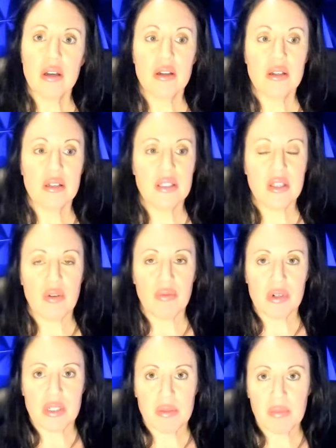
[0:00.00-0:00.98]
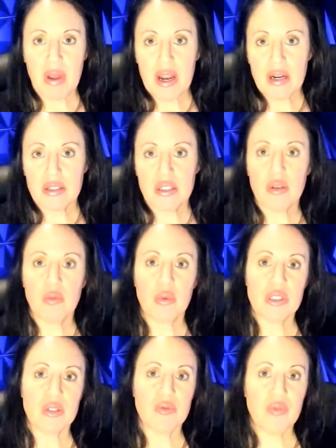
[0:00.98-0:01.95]
self-respect,
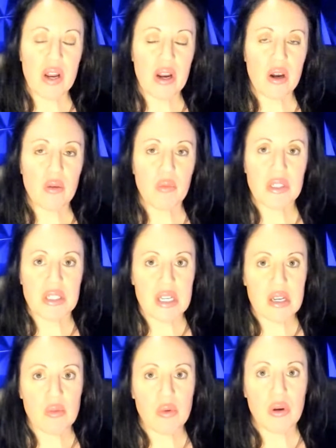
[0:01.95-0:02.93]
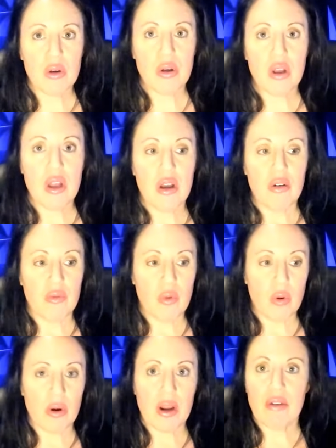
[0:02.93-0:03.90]
what's fair, what's equal
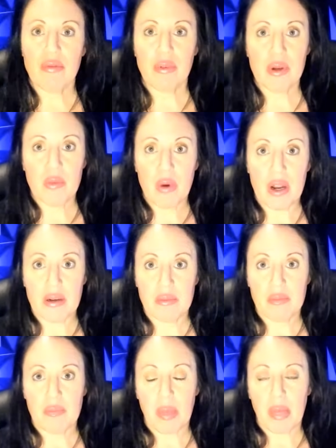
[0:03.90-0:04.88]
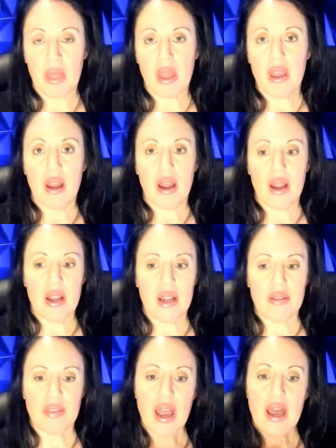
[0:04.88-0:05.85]
for everyone.
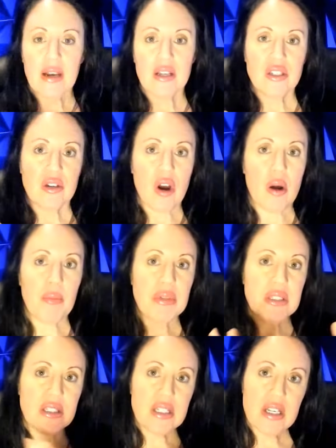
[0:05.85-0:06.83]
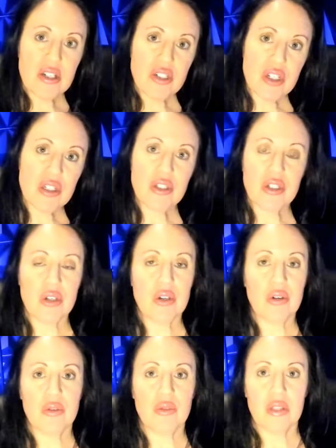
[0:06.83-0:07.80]
And that is in opposition
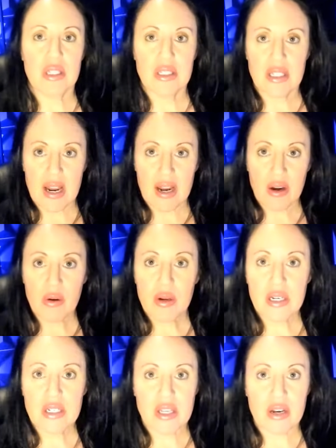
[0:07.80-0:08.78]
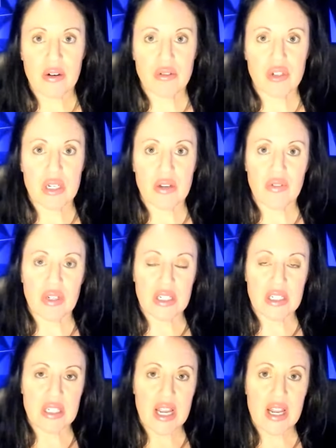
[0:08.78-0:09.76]
to this Aries energy of an
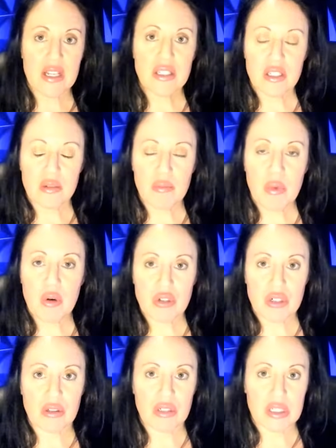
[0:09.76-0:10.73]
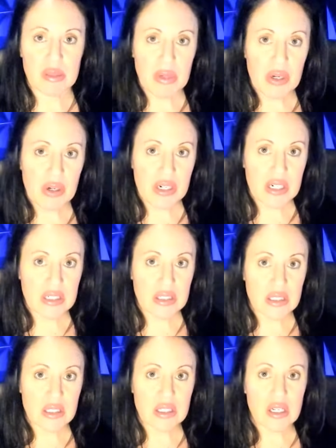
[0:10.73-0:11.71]
intense emotional experience.